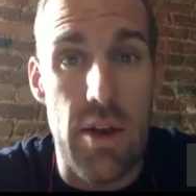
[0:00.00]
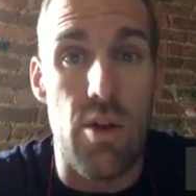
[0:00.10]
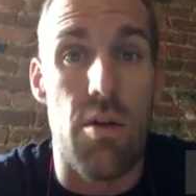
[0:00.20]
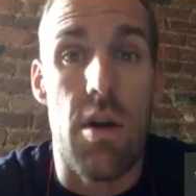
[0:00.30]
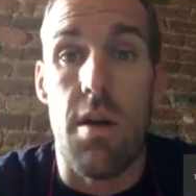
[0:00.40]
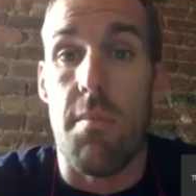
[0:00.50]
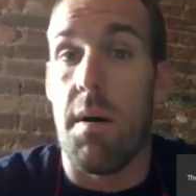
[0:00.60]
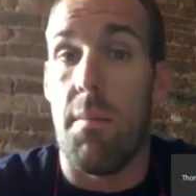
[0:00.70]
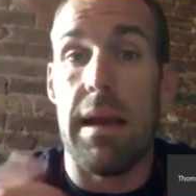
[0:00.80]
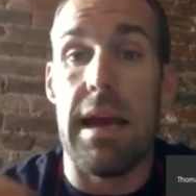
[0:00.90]
than I do,
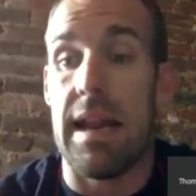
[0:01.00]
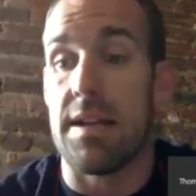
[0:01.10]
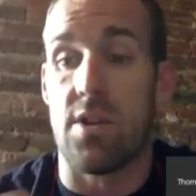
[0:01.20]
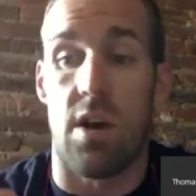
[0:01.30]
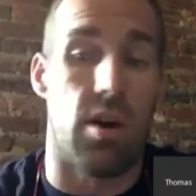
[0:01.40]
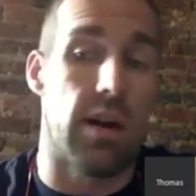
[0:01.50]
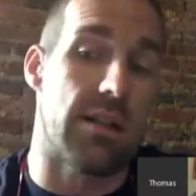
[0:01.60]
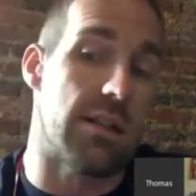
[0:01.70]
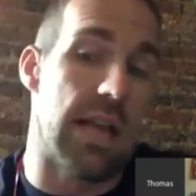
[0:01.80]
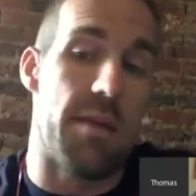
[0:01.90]
but man, that
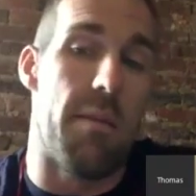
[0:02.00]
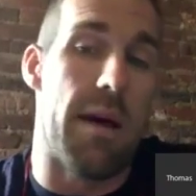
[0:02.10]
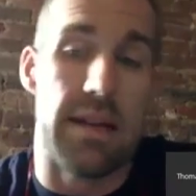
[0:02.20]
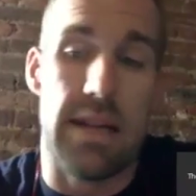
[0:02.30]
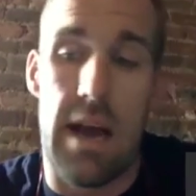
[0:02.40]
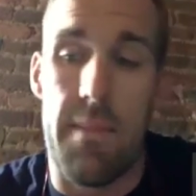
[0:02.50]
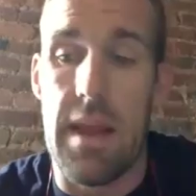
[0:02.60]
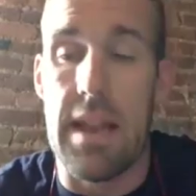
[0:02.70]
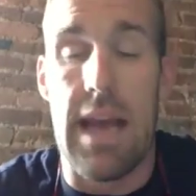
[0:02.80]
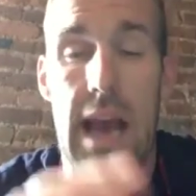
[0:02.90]
sucker got the same amount of
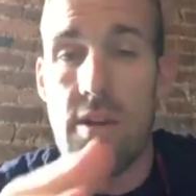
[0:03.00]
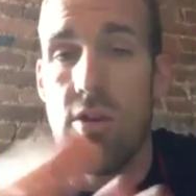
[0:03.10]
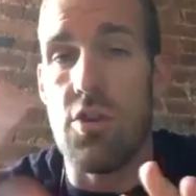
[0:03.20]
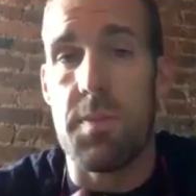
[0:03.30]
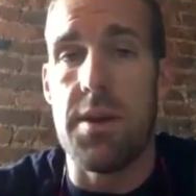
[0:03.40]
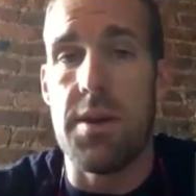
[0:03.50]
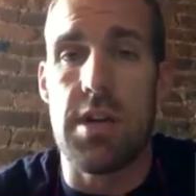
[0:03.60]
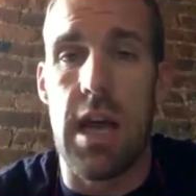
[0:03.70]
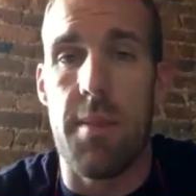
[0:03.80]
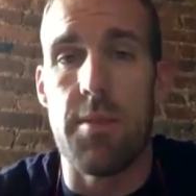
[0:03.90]
time. And how you
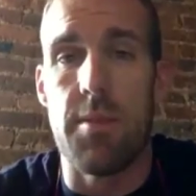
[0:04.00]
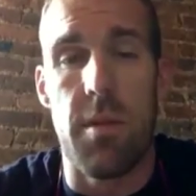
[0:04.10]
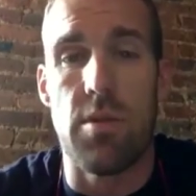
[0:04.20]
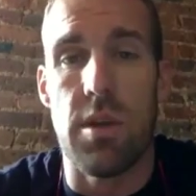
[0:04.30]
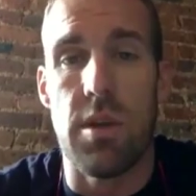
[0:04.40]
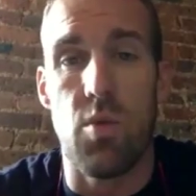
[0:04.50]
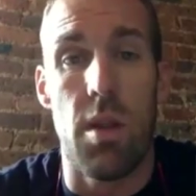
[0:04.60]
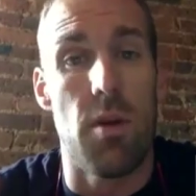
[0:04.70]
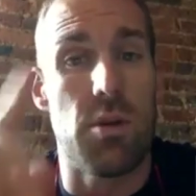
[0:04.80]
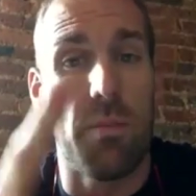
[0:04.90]
spend your time is one of
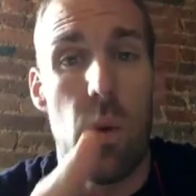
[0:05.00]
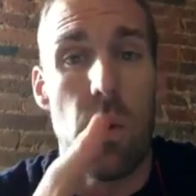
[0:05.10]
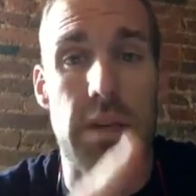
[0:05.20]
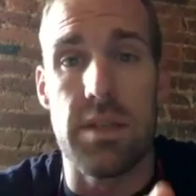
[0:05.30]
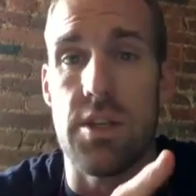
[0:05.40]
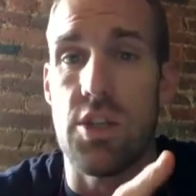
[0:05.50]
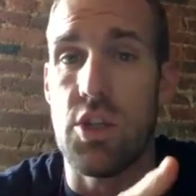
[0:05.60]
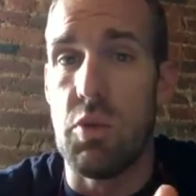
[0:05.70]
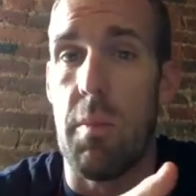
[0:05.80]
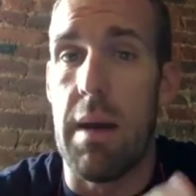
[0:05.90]
the most important
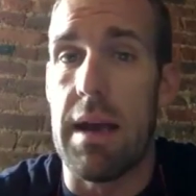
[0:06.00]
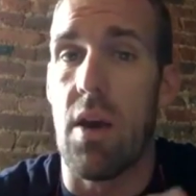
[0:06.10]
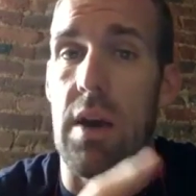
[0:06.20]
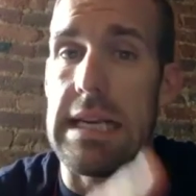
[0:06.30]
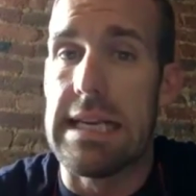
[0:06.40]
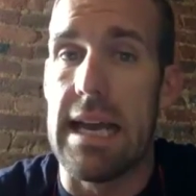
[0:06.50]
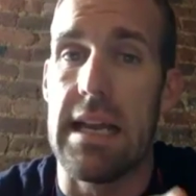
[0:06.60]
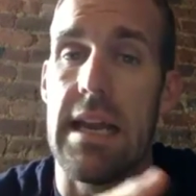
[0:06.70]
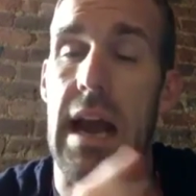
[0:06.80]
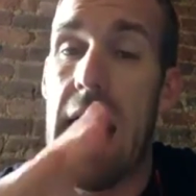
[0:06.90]
decisions you will make on a
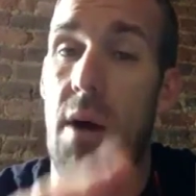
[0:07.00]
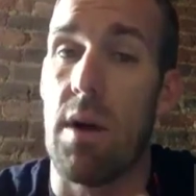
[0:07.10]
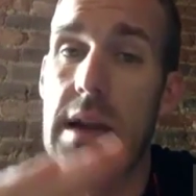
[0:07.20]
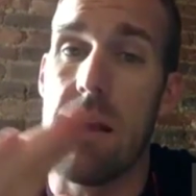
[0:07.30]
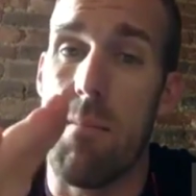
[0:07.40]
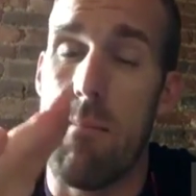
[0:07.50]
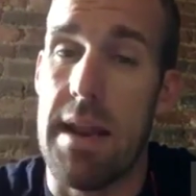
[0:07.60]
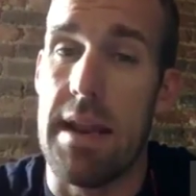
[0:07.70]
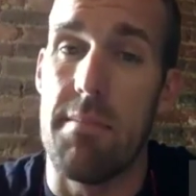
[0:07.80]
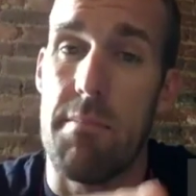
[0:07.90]
daily, hourly,
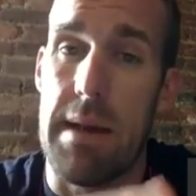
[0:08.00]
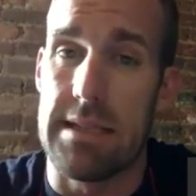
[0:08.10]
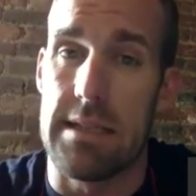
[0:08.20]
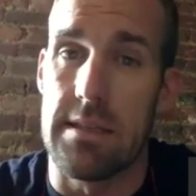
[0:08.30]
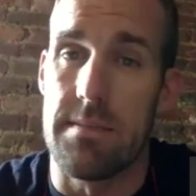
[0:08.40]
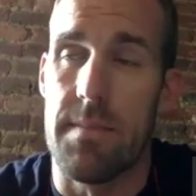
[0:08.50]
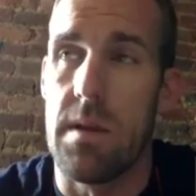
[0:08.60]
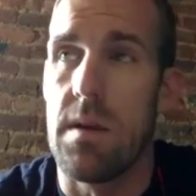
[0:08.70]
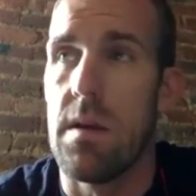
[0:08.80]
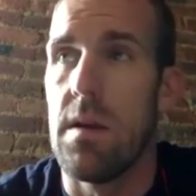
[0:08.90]
minute basis.